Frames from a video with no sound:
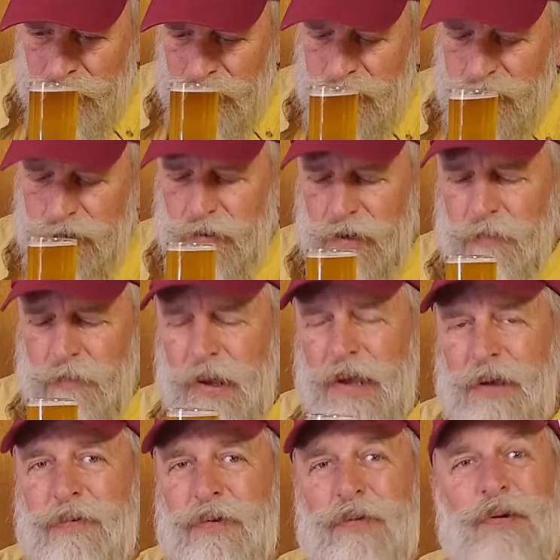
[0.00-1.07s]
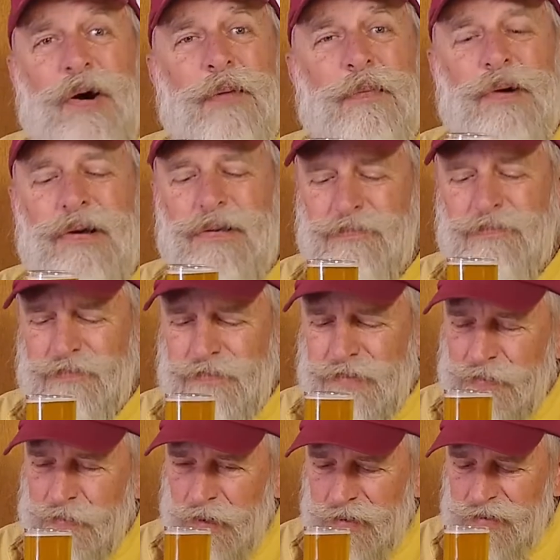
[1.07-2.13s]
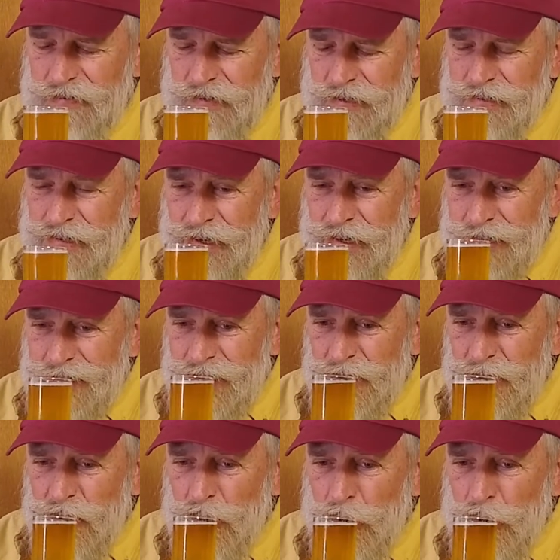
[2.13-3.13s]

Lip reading: Strong mango aroma, smells fantastic.